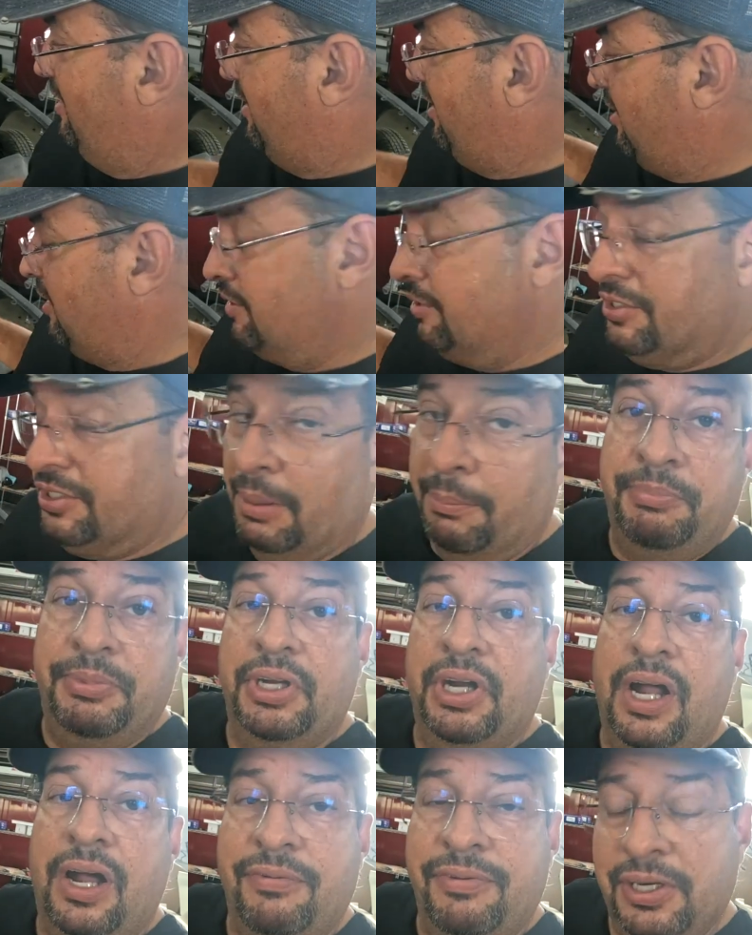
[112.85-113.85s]
and dumped
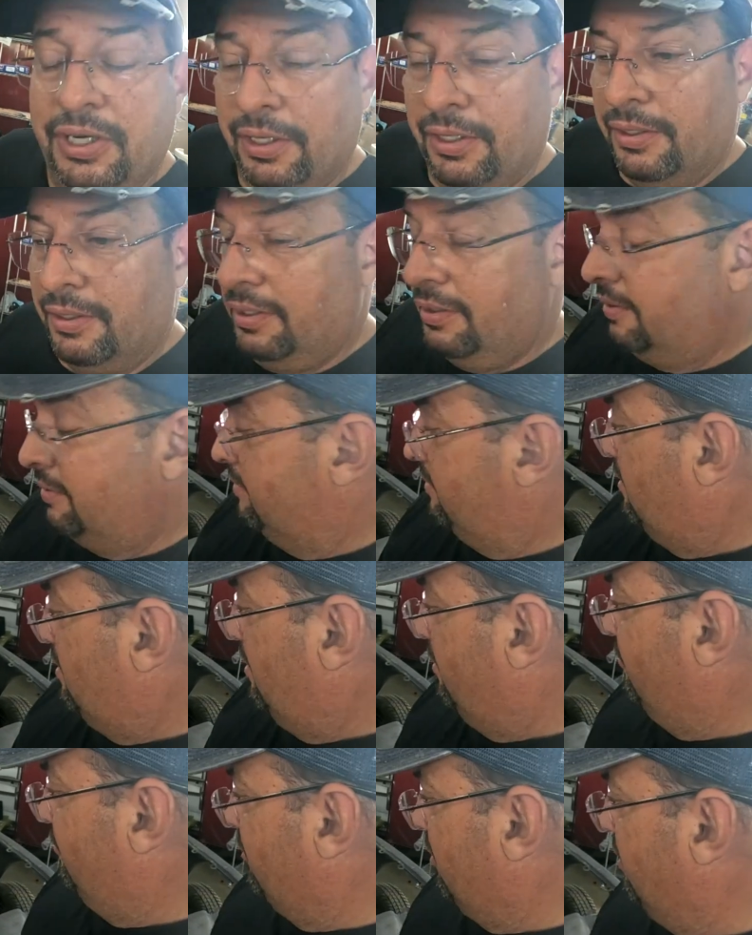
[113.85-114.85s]
it off here
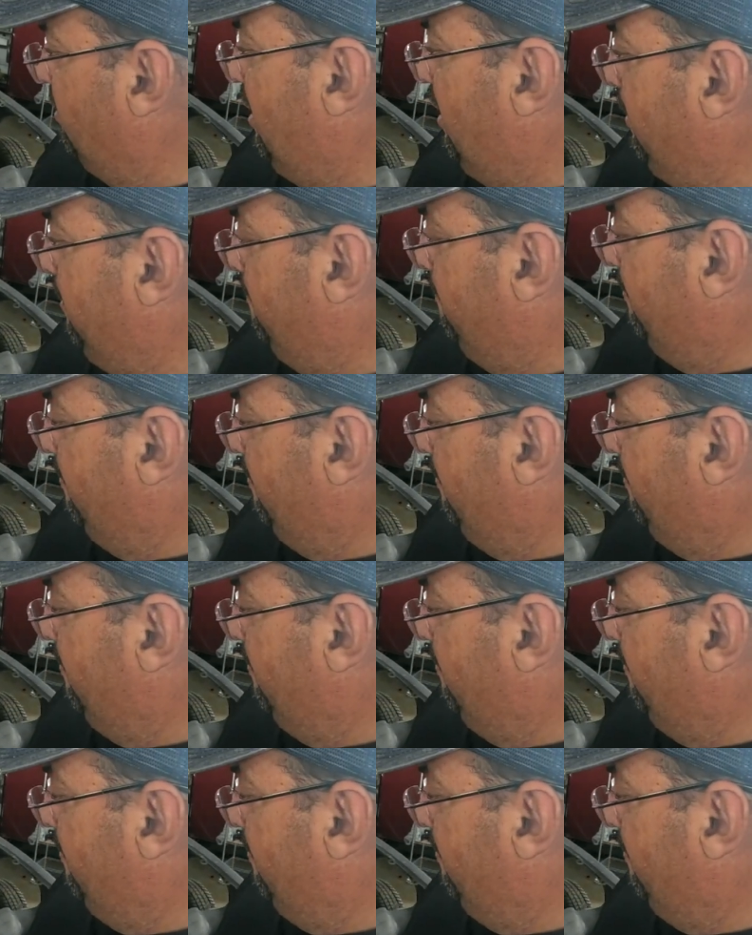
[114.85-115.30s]
on Sunday.